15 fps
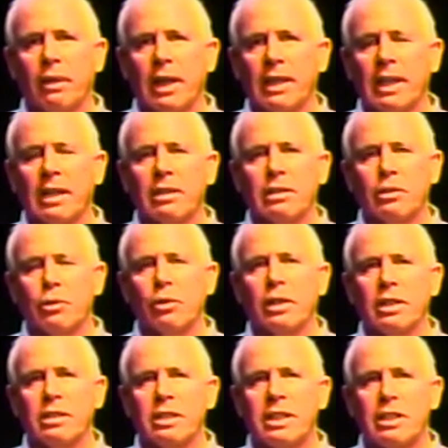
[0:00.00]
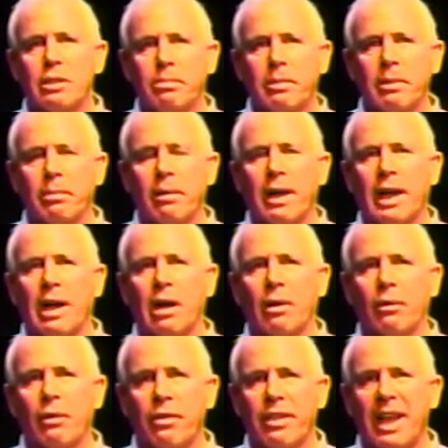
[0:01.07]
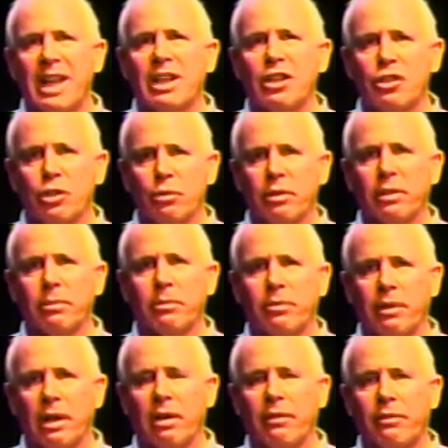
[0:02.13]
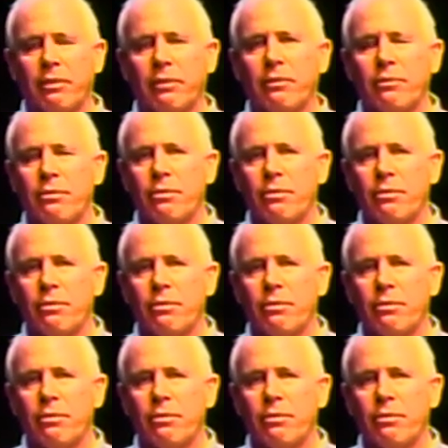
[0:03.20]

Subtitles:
And then you can teach people how they can do it themselves.